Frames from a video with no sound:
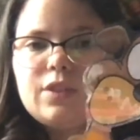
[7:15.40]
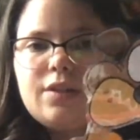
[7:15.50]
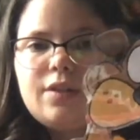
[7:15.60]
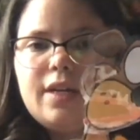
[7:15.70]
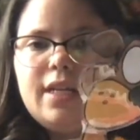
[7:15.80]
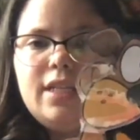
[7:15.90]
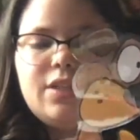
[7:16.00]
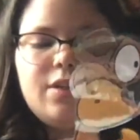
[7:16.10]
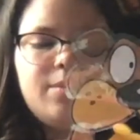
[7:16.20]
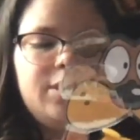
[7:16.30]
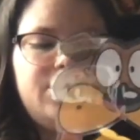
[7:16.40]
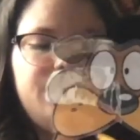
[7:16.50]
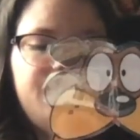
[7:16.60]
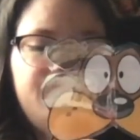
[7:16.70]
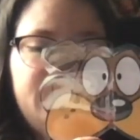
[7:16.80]
All right, so I'm going to
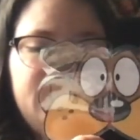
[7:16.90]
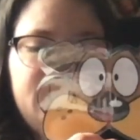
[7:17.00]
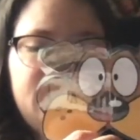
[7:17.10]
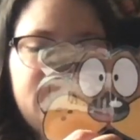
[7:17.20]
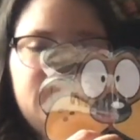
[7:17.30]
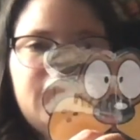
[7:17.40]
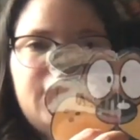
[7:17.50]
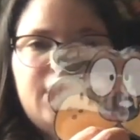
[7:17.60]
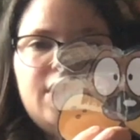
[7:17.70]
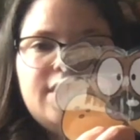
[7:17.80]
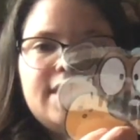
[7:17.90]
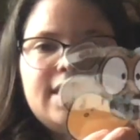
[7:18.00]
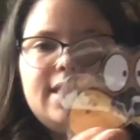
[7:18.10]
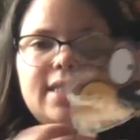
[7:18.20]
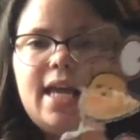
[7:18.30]
feed the dog
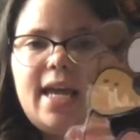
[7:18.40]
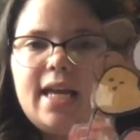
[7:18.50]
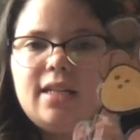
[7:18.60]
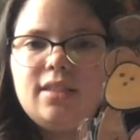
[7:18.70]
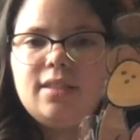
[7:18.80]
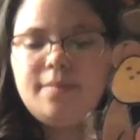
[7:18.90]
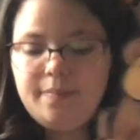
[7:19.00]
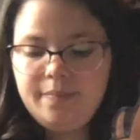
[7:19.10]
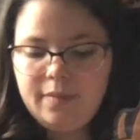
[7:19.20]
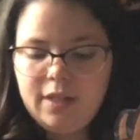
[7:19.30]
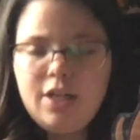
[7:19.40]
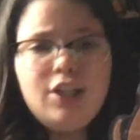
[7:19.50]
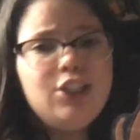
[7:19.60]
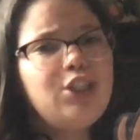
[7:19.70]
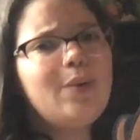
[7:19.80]
sand.
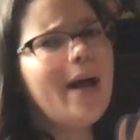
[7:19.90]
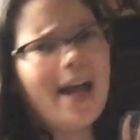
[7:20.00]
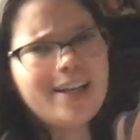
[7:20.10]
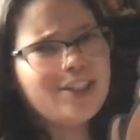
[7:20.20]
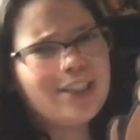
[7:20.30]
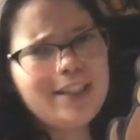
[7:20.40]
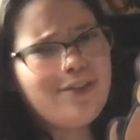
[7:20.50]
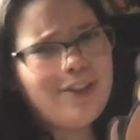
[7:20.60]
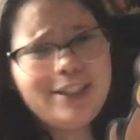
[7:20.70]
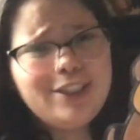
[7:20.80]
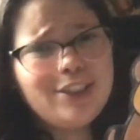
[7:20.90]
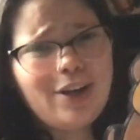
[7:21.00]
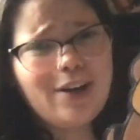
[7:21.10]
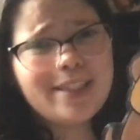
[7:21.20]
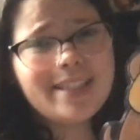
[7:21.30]
Don't actually feed your
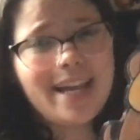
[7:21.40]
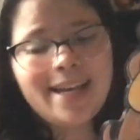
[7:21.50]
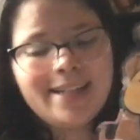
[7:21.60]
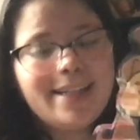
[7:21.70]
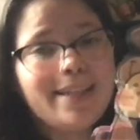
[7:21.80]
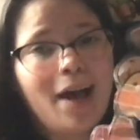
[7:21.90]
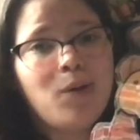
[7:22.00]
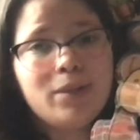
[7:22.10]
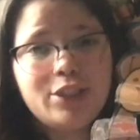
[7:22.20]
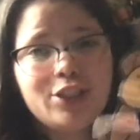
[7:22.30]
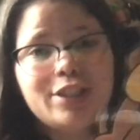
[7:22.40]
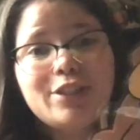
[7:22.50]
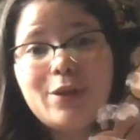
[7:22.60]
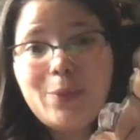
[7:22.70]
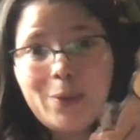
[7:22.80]
dog sand. That was just
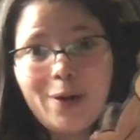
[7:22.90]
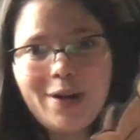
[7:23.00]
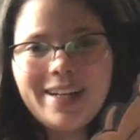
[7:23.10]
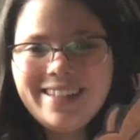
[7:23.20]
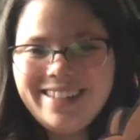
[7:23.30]
a word.